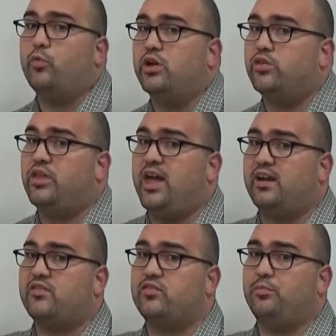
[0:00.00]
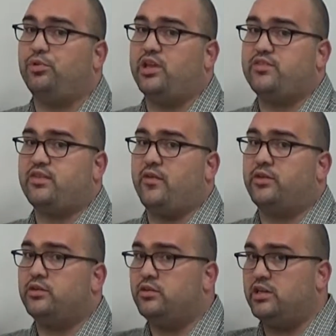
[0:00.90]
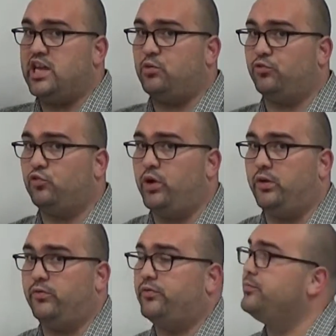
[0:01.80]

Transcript: with x plus 7 equals 12.